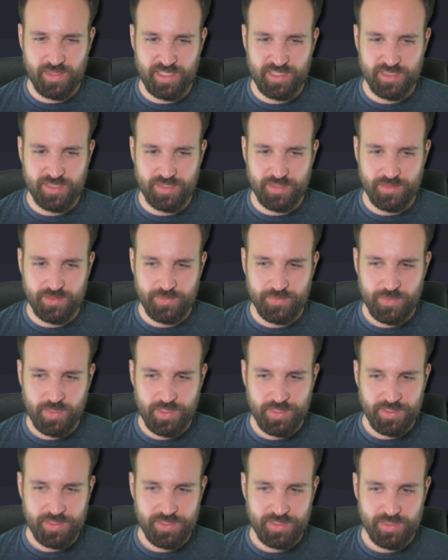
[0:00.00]
think so.
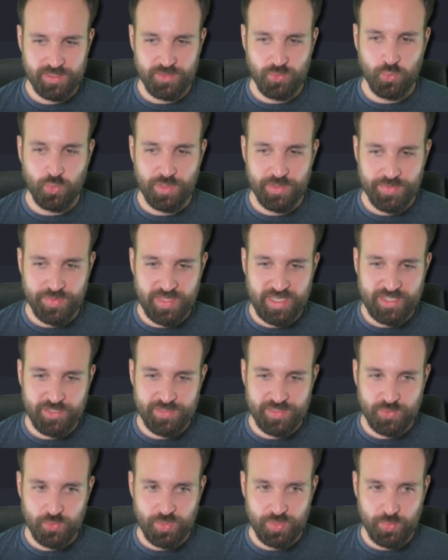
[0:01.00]
So one
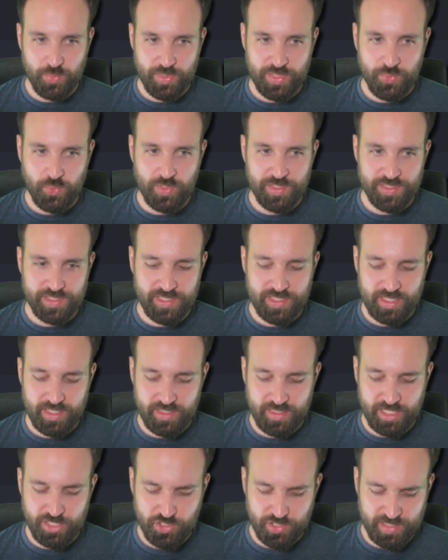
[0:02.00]
thousand would be one
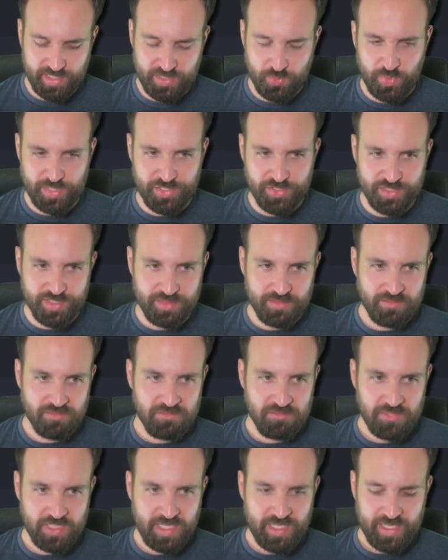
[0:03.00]
second. Actually, we could,
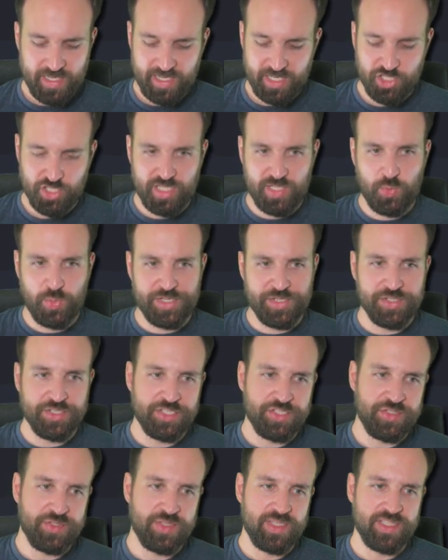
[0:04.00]
actually we
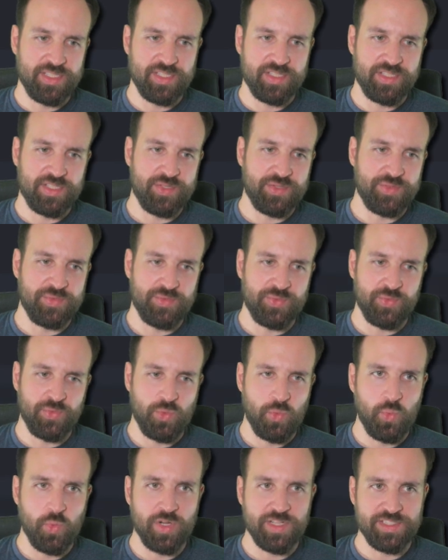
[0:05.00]
could do this to
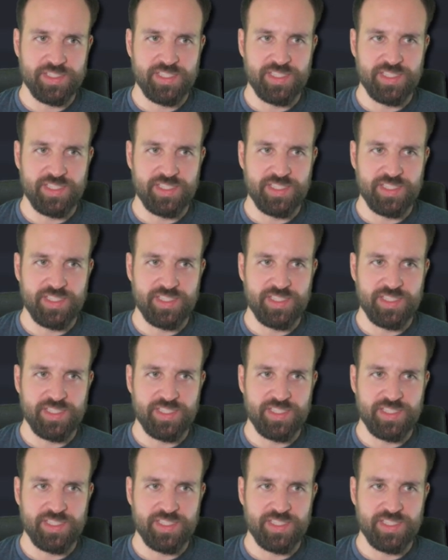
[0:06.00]
one